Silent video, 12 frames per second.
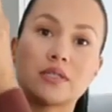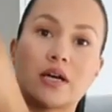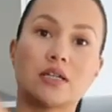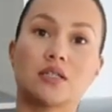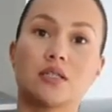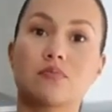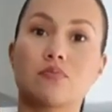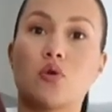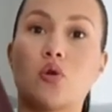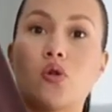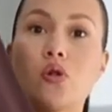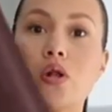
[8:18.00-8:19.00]
size
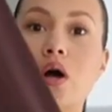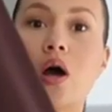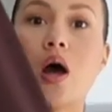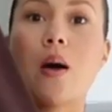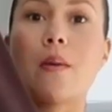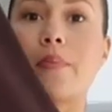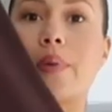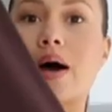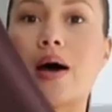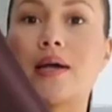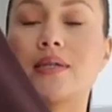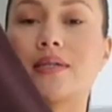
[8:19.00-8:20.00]
small,
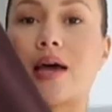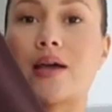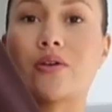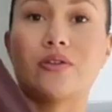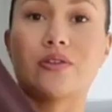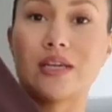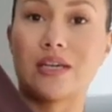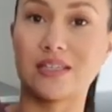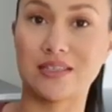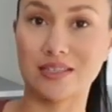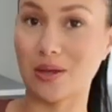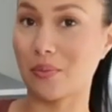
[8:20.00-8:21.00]
but I got
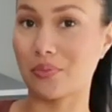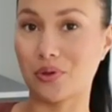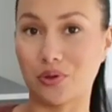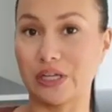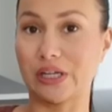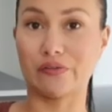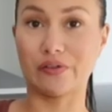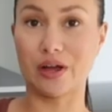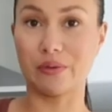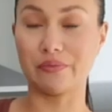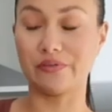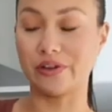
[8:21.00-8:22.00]
these purely for
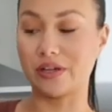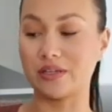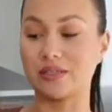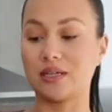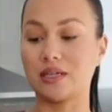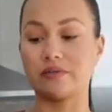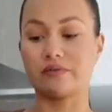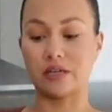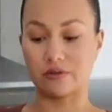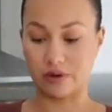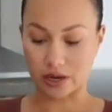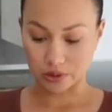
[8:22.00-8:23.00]
comfort, to live
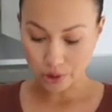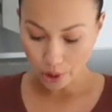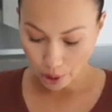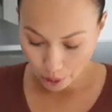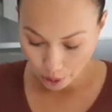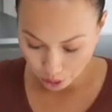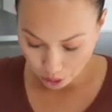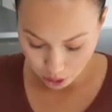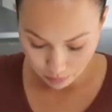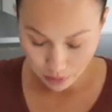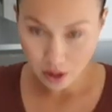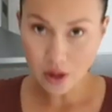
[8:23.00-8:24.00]
in around
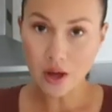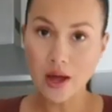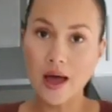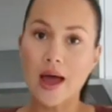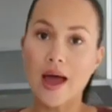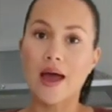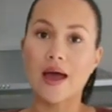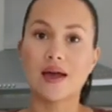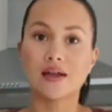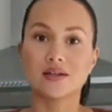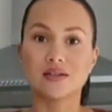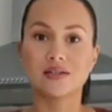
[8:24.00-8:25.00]
home
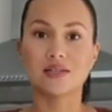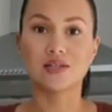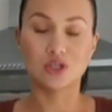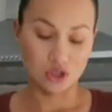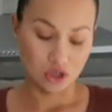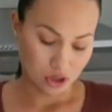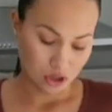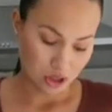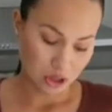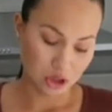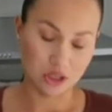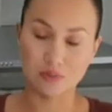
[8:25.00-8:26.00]
and
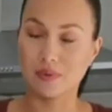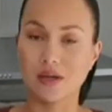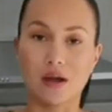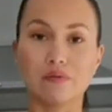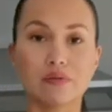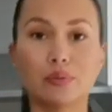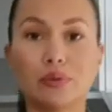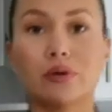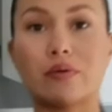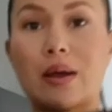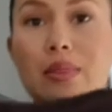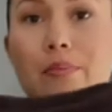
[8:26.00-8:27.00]
to just be comfortable
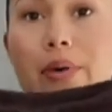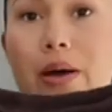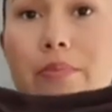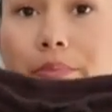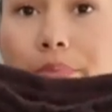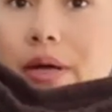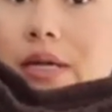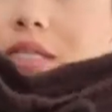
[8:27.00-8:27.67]
around the bump.